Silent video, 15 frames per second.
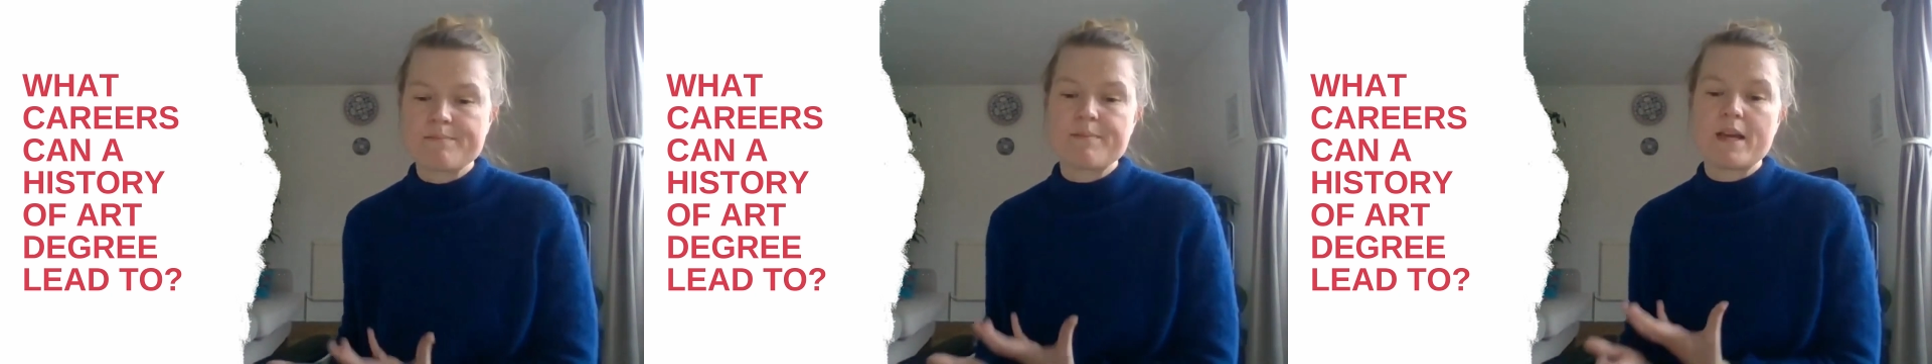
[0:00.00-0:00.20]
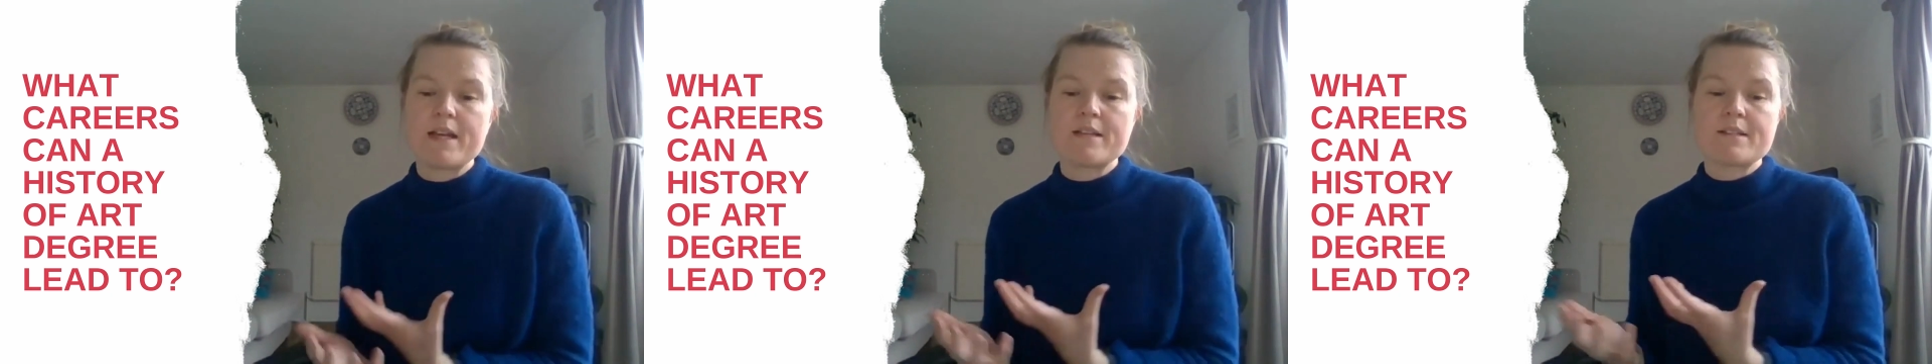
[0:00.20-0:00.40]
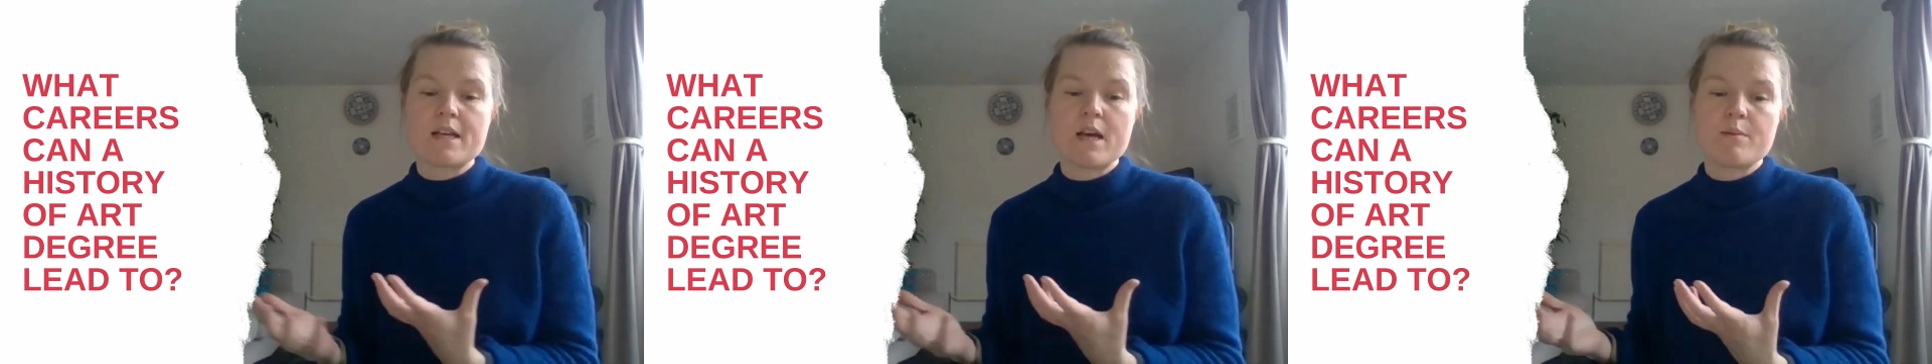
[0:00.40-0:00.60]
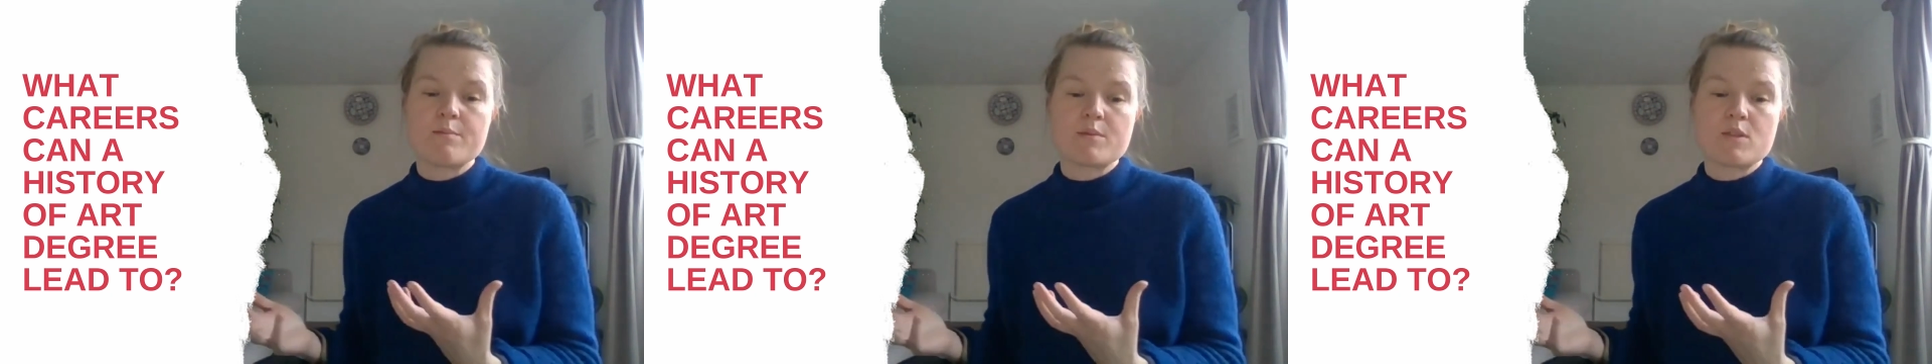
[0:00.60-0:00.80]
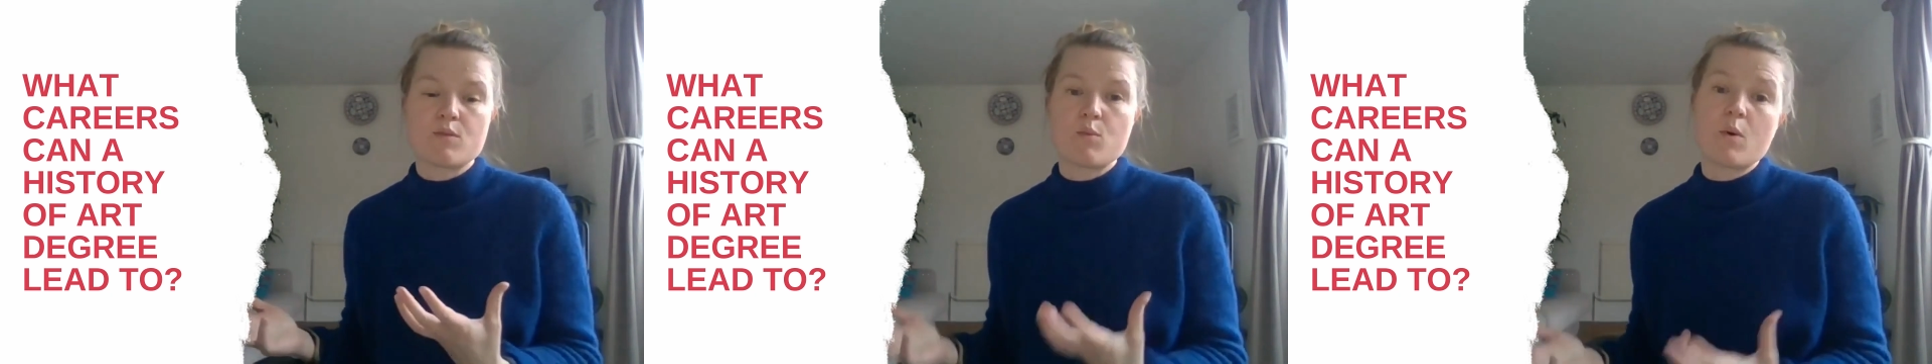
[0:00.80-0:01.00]
in
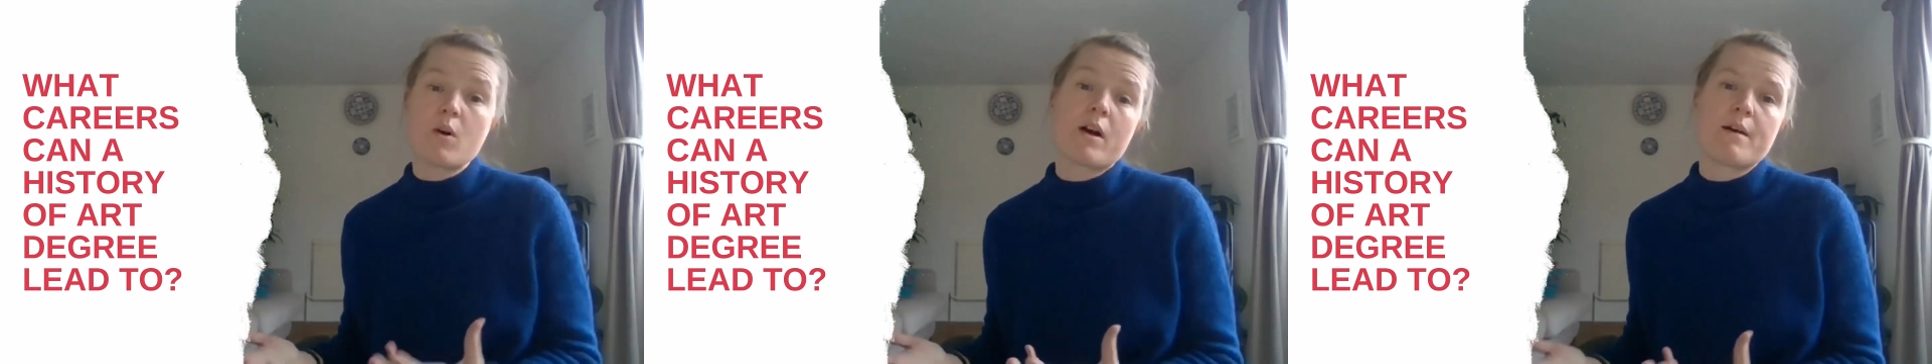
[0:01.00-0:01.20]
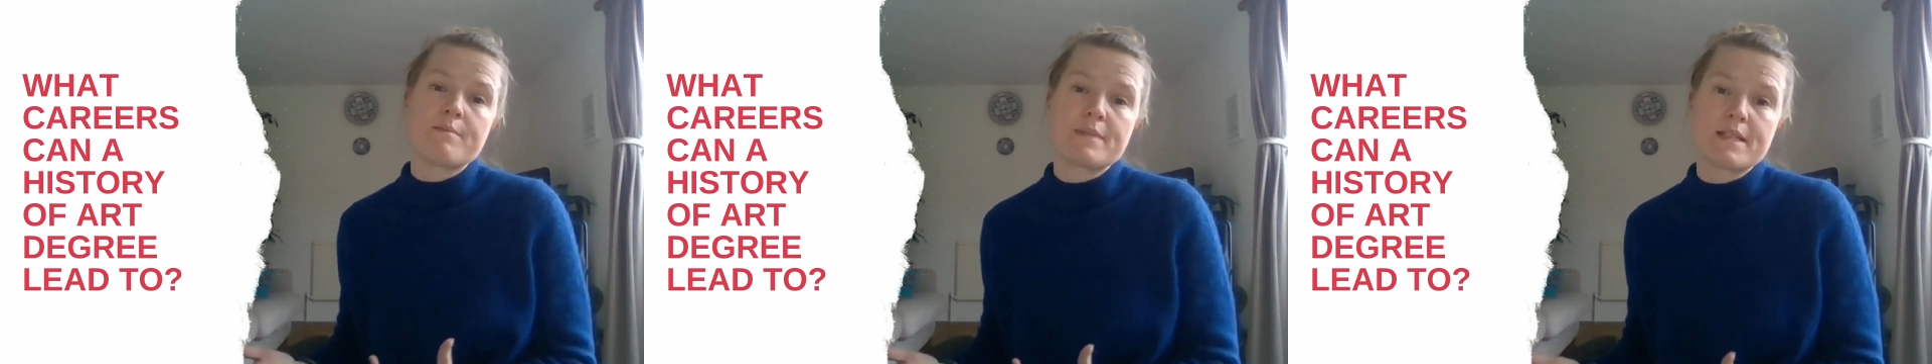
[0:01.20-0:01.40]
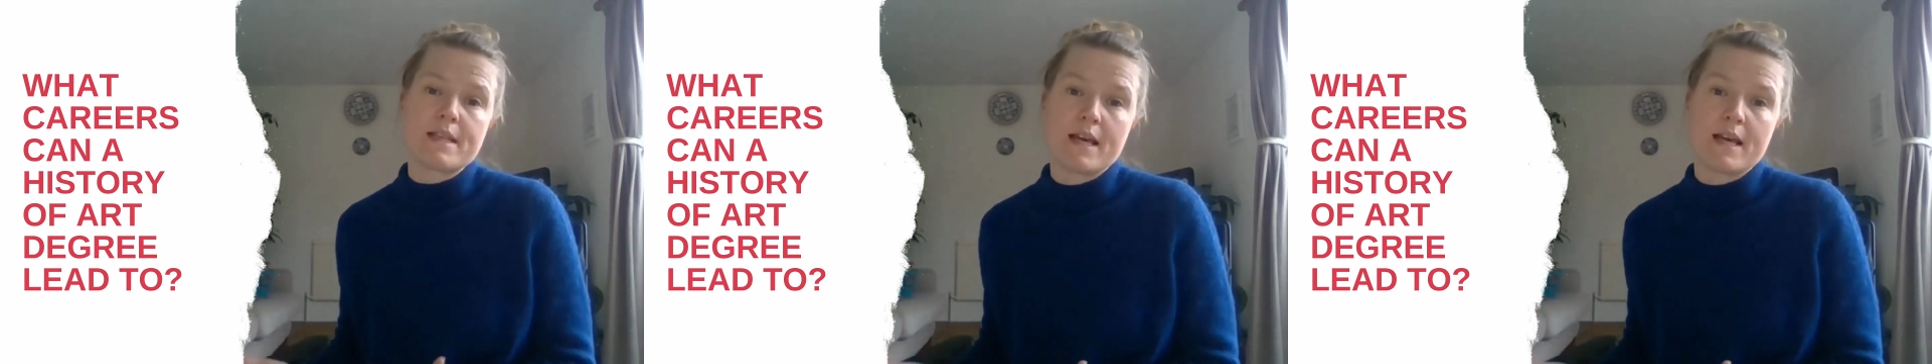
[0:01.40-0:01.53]
terms of what comes